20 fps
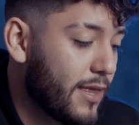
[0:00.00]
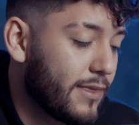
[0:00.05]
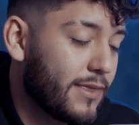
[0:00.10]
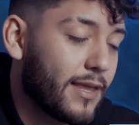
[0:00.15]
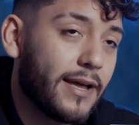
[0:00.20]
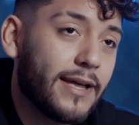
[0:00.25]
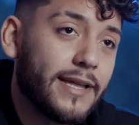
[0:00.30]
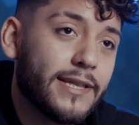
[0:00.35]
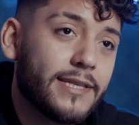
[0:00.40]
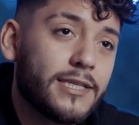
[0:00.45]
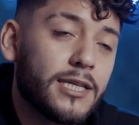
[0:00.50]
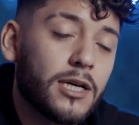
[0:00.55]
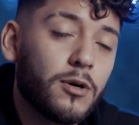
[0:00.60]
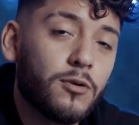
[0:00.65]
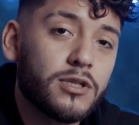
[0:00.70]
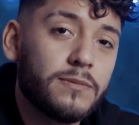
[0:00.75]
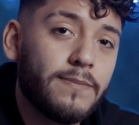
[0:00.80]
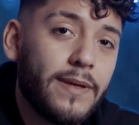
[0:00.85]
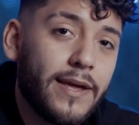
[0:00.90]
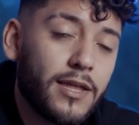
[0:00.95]
that Intel
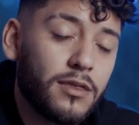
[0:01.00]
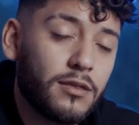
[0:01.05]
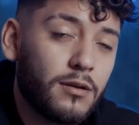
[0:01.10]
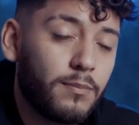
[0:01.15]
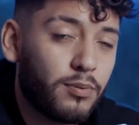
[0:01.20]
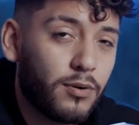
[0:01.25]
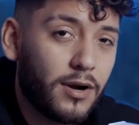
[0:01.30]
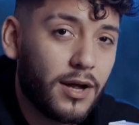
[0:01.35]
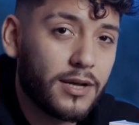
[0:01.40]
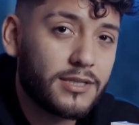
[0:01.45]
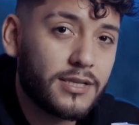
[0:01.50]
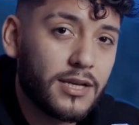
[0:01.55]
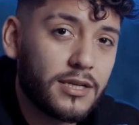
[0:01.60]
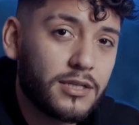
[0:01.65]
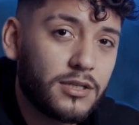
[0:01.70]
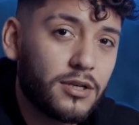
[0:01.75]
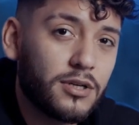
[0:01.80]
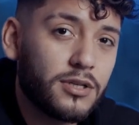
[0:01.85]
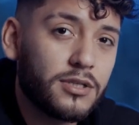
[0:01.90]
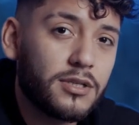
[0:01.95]
was making their
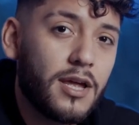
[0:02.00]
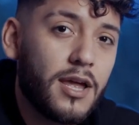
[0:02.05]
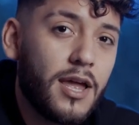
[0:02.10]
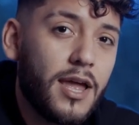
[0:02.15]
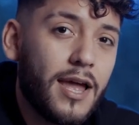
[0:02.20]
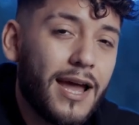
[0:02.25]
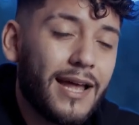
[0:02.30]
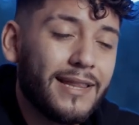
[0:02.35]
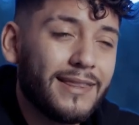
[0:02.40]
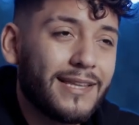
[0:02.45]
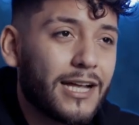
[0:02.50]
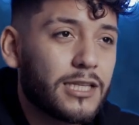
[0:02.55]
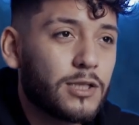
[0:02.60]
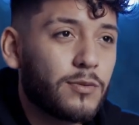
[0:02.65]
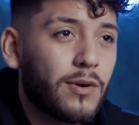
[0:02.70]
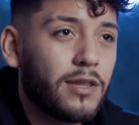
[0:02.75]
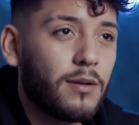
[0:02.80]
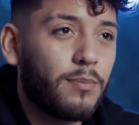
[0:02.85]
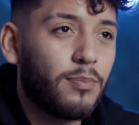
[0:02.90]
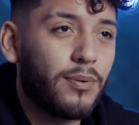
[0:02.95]
processors, and that's
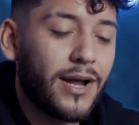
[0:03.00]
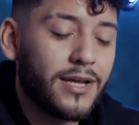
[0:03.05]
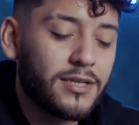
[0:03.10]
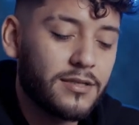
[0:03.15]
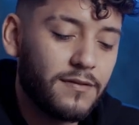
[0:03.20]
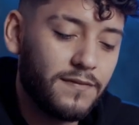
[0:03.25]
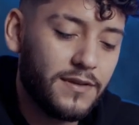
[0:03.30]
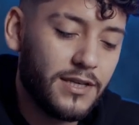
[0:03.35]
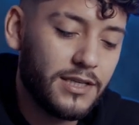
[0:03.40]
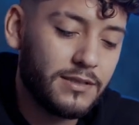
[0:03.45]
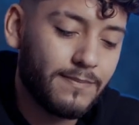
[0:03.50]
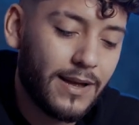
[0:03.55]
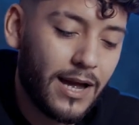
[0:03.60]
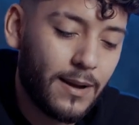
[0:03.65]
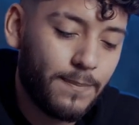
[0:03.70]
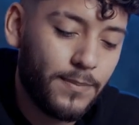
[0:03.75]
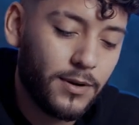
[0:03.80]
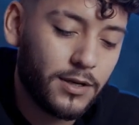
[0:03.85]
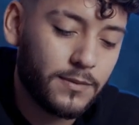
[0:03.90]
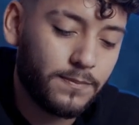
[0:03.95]
why the price of these
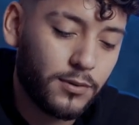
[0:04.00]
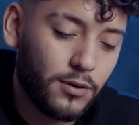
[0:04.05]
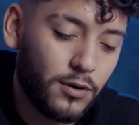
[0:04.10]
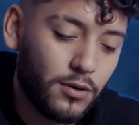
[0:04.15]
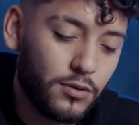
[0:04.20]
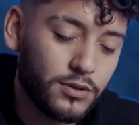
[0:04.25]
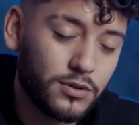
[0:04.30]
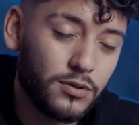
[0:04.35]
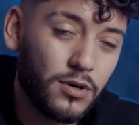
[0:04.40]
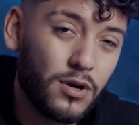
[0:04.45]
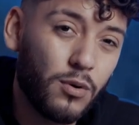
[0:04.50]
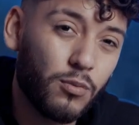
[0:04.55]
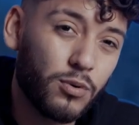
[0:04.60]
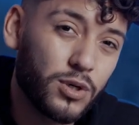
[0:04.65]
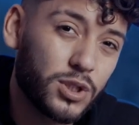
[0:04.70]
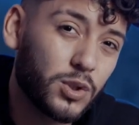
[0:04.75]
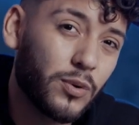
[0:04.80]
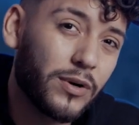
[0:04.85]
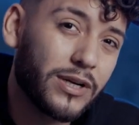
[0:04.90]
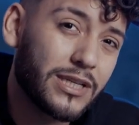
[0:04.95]
MacBook Pros were
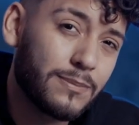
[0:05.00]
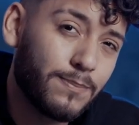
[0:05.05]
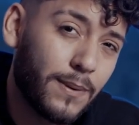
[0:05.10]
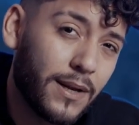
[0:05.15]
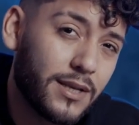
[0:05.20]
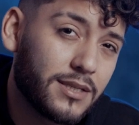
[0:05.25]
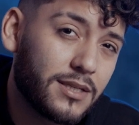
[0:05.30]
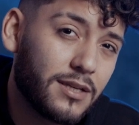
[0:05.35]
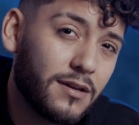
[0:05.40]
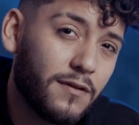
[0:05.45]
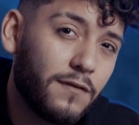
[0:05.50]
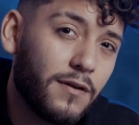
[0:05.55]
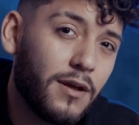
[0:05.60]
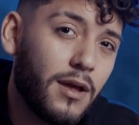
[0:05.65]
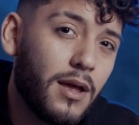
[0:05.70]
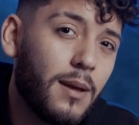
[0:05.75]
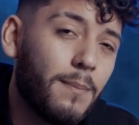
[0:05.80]
so expensive.